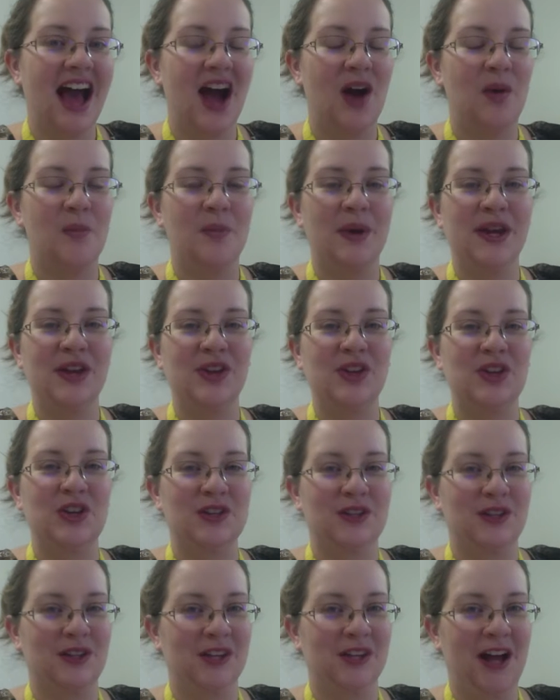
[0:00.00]
bet it looks
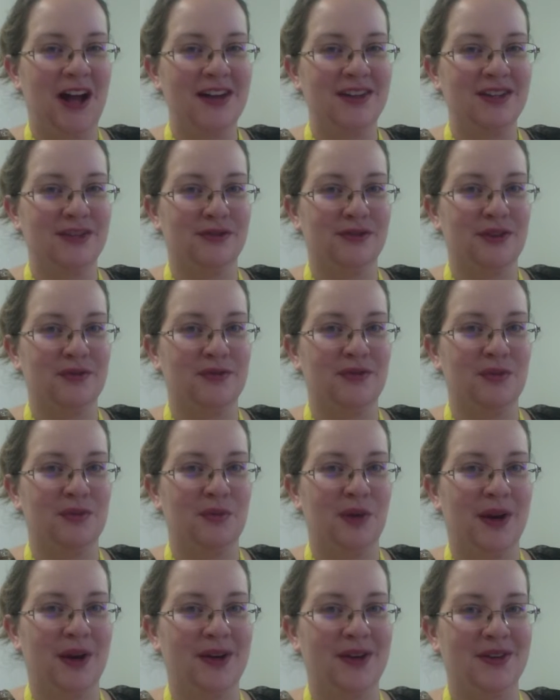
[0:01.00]
a lot different from
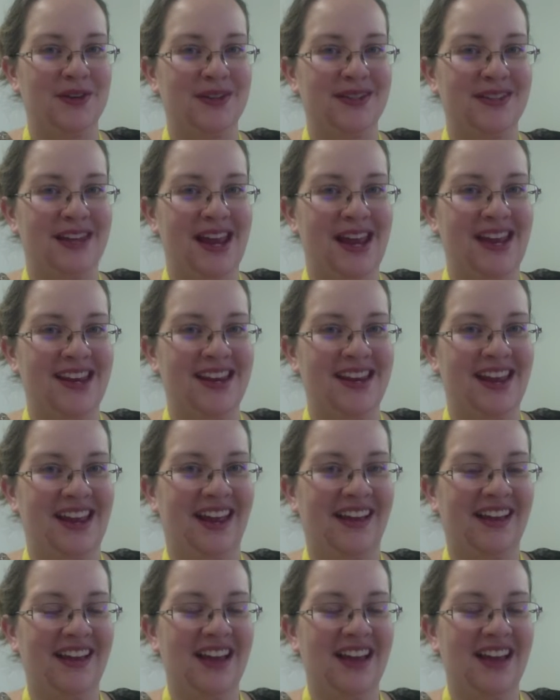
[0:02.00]
where you're standing.